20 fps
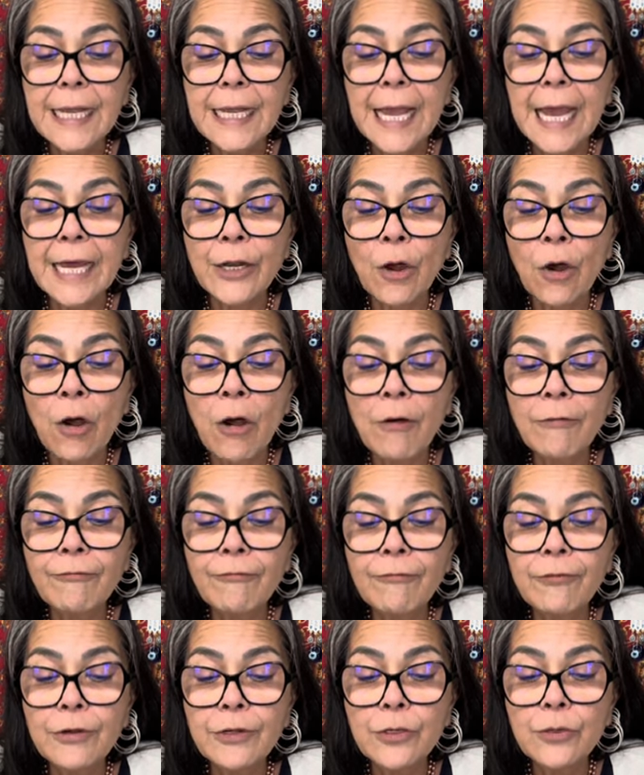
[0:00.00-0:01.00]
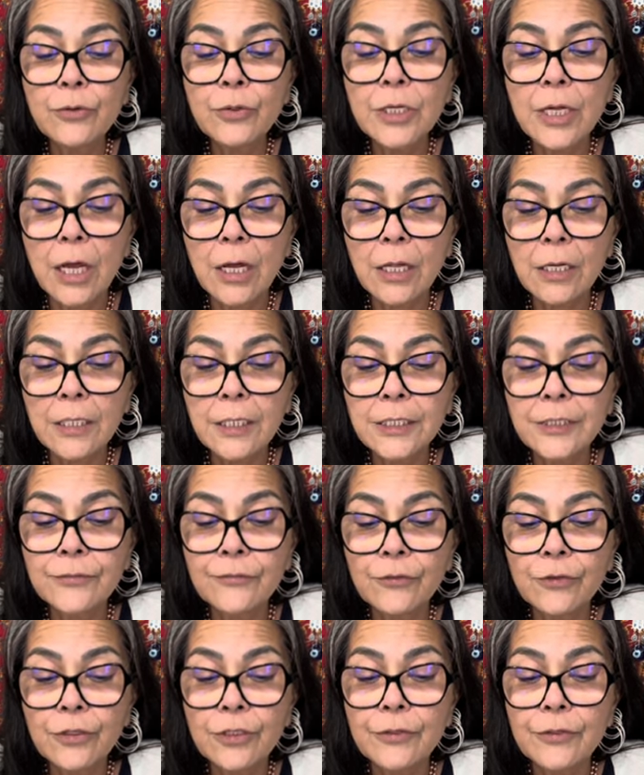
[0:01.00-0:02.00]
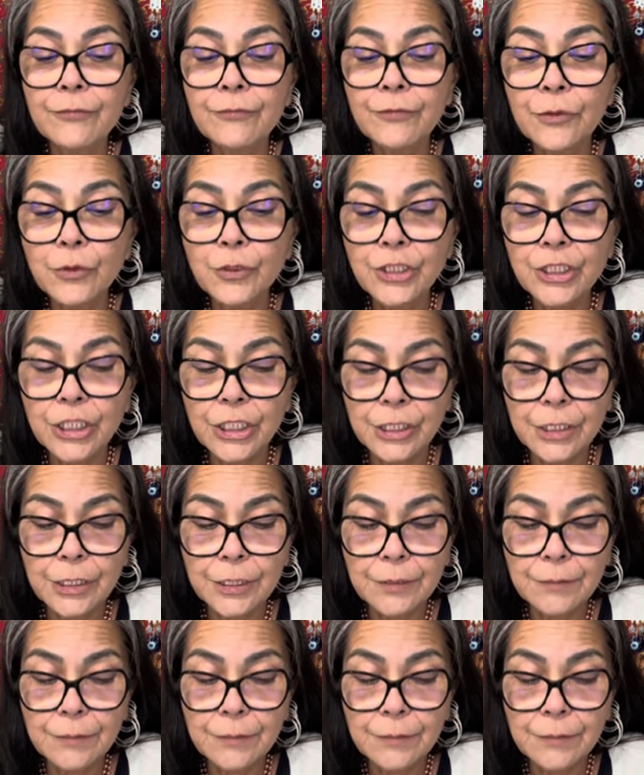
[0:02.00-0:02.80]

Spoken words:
and offer you knowledge for the future.